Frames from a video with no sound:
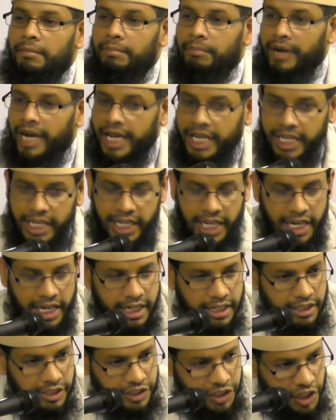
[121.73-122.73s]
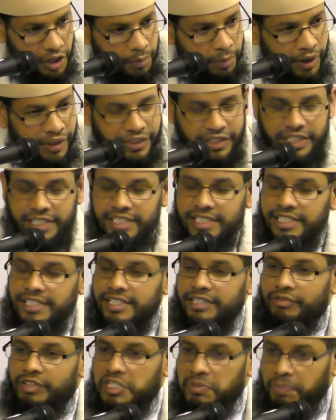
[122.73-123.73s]
My dear
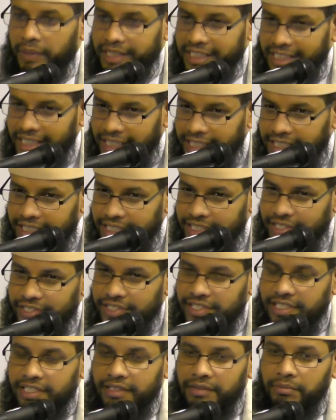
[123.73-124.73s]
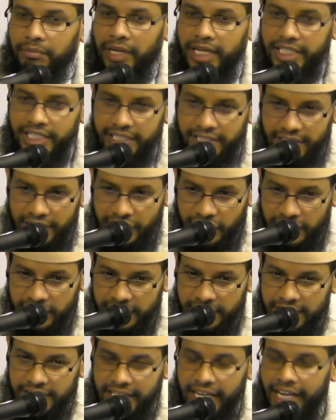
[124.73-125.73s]
brothers, respected elders, my dear
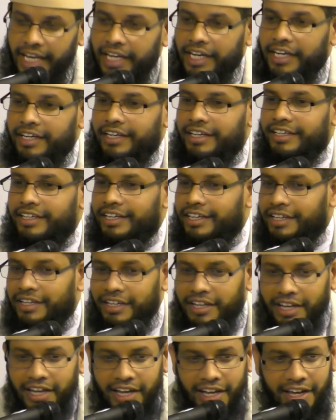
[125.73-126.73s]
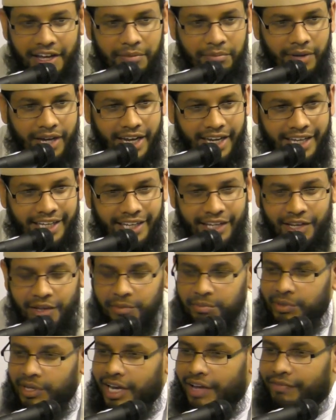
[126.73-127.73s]
sisters, and my
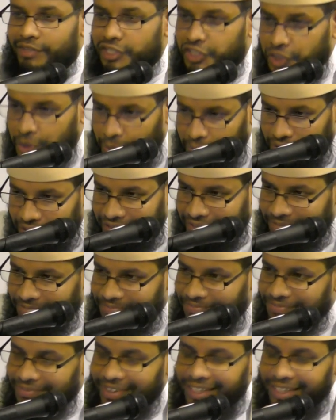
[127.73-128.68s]
beloved children,